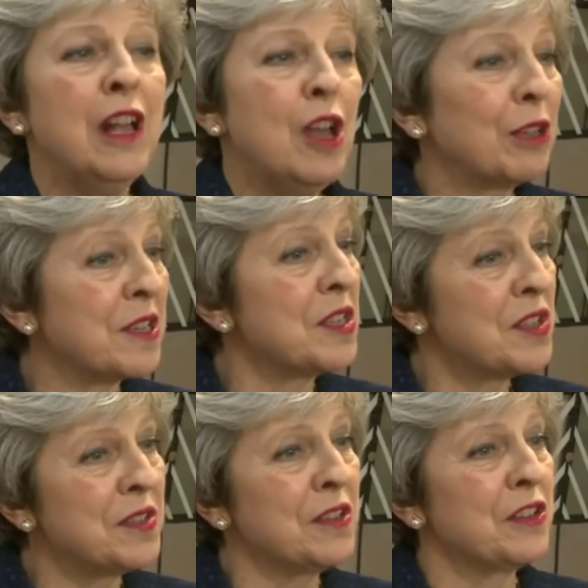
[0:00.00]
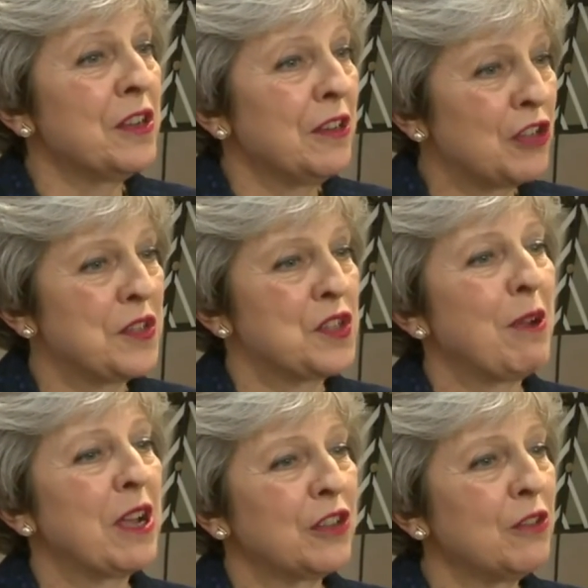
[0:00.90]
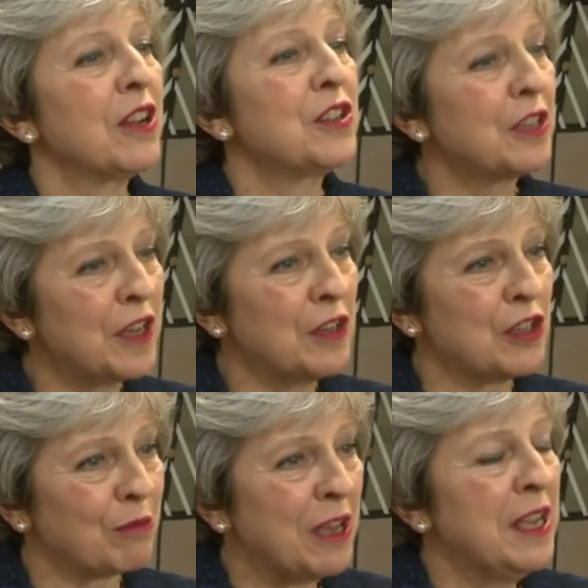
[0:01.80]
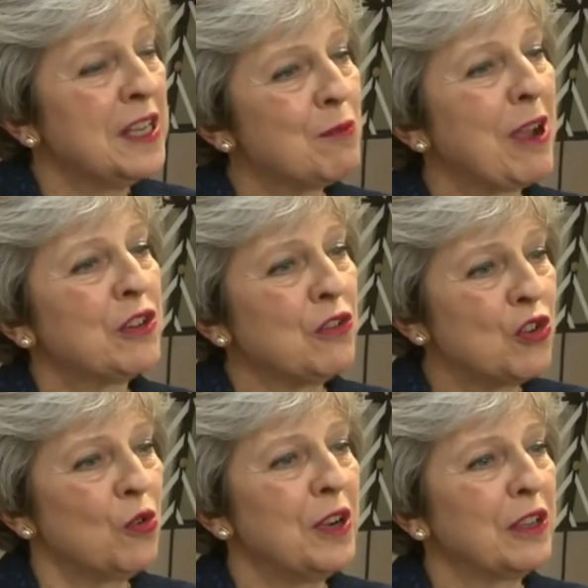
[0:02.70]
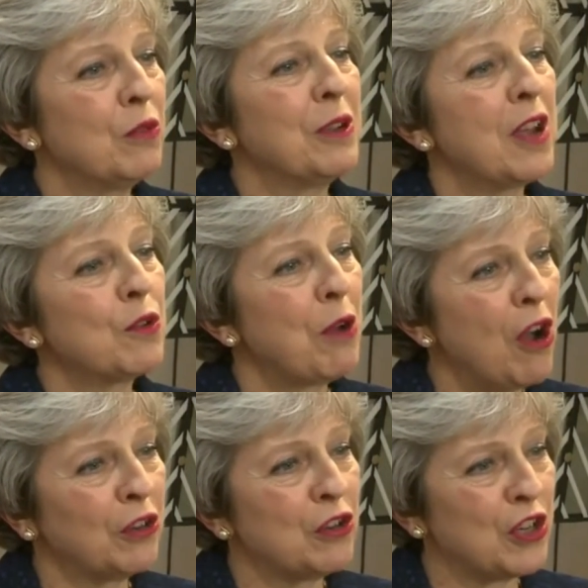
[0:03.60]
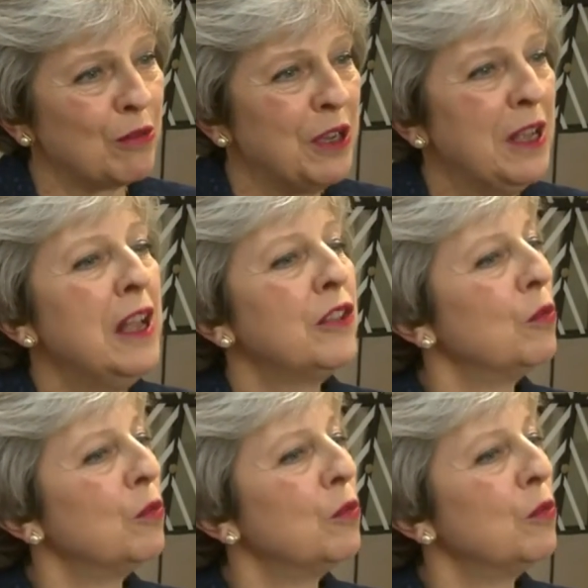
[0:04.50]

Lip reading: Because this isn't just about the United Kingdom, it's about ensuring that we have a partnership that